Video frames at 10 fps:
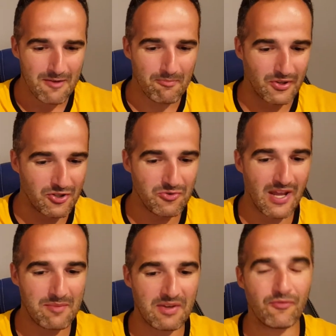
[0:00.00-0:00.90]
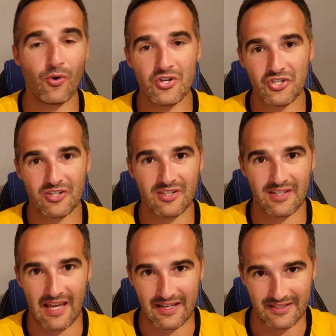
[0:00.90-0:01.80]
But you name it, Voyager could
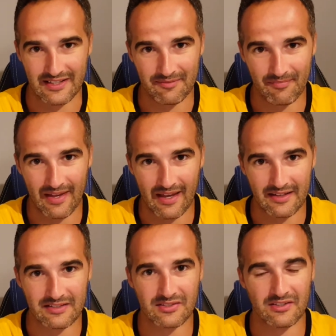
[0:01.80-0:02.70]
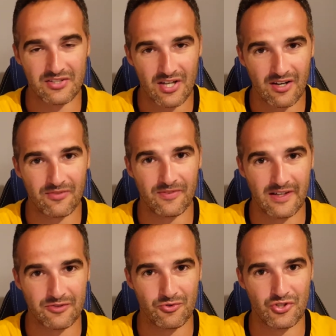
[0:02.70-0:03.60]
handle it, and it's a tough
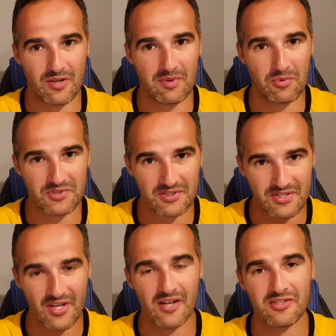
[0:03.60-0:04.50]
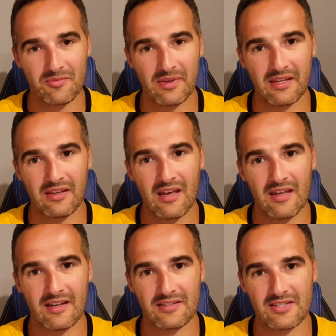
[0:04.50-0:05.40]
little ship. It wasn't designed to be
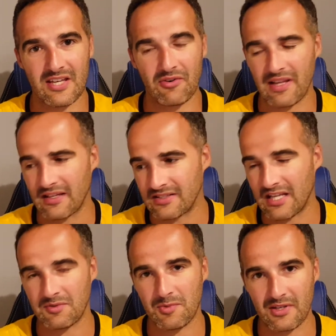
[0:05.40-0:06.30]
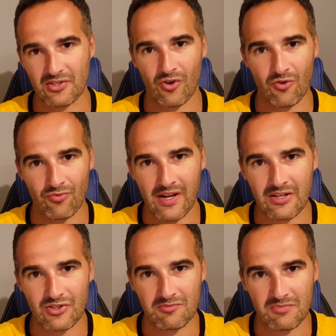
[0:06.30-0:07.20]
necessarily a deep space long
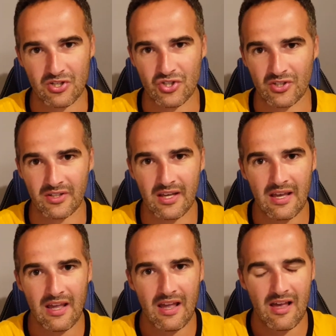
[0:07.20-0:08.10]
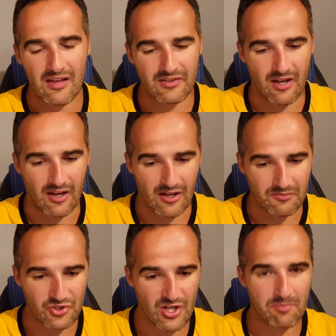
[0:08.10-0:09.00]
range mission
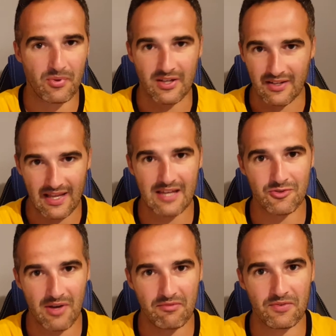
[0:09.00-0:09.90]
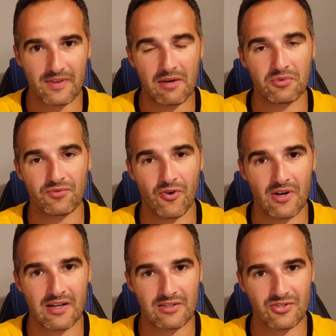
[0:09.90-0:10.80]
ship, but it could handle everything that was thrown
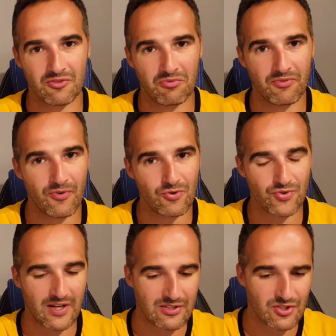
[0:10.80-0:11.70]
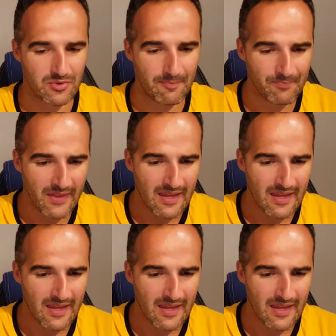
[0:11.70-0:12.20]
at it, so full credit to it.